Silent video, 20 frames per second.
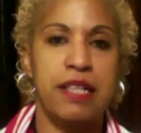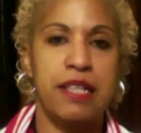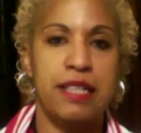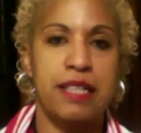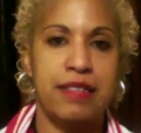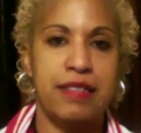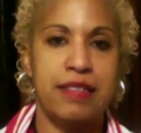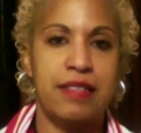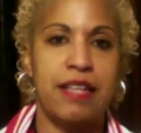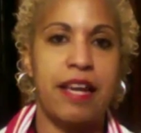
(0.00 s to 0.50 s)

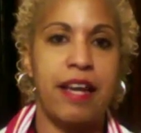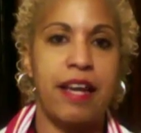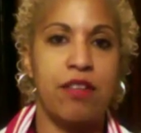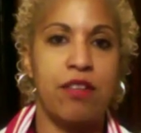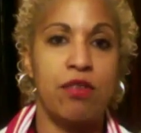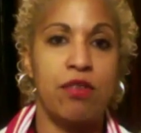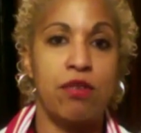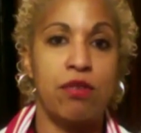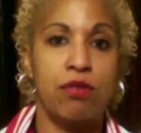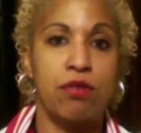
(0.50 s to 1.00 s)
let's say,
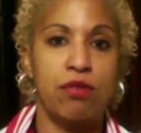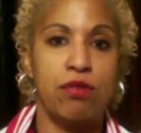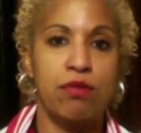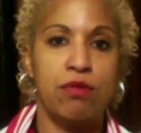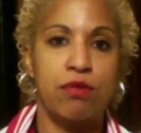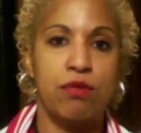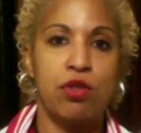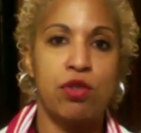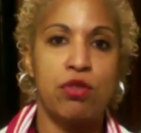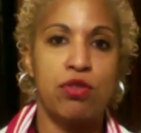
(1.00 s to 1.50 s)
you'll
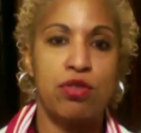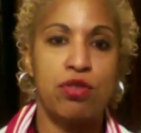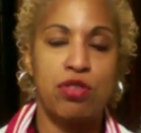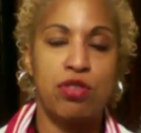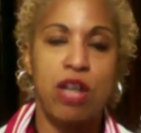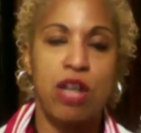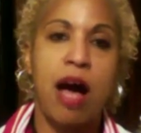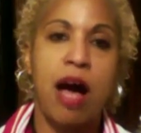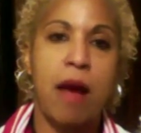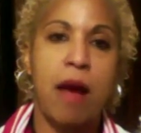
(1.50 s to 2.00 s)

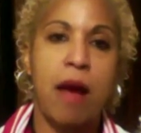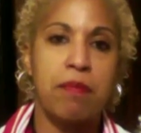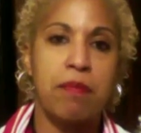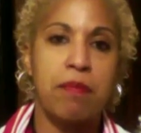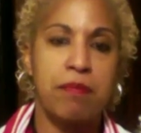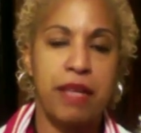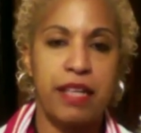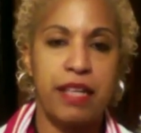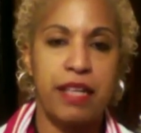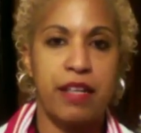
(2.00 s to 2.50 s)
stop
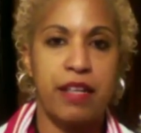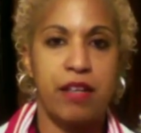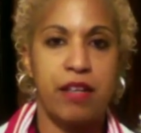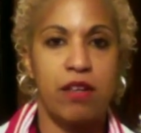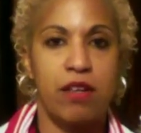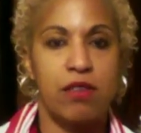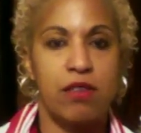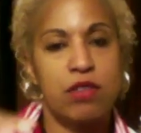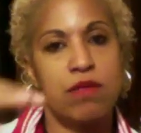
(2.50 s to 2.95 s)
making